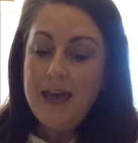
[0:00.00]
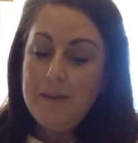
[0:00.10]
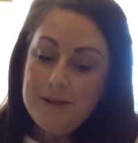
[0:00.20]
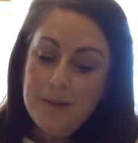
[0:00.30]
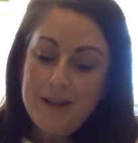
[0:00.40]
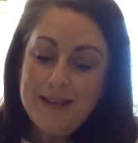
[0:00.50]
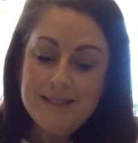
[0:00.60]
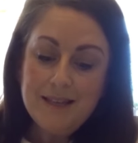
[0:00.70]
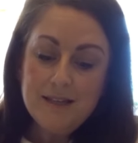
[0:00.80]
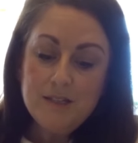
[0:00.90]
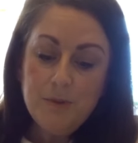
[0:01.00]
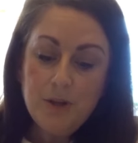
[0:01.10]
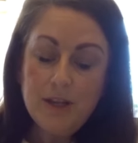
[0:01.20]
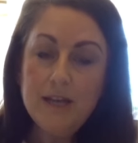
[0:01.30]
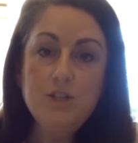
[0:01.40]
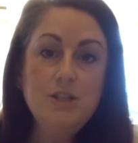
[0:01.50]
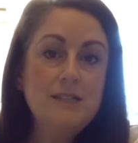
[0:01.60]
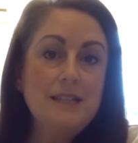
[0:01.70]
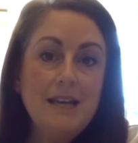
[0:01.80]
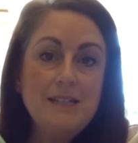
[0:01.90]
Emily, bless her, to be honest, she
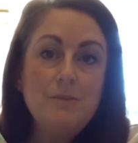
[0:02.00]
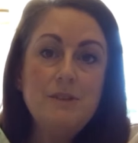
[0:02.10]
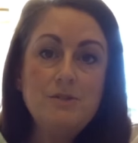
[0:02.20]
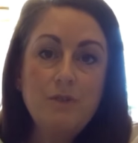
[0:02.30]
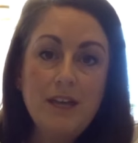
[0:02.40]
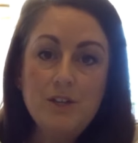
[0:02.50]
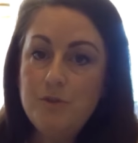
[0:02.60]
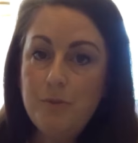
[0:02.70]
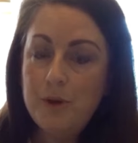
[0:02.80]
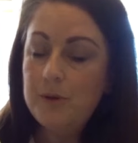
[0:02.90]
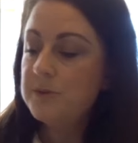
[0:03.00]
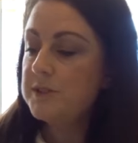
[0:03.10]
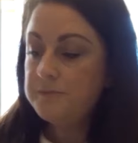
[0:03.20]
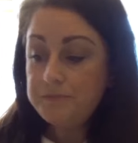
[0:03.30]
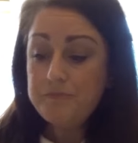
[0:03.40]
started with this range from Boots,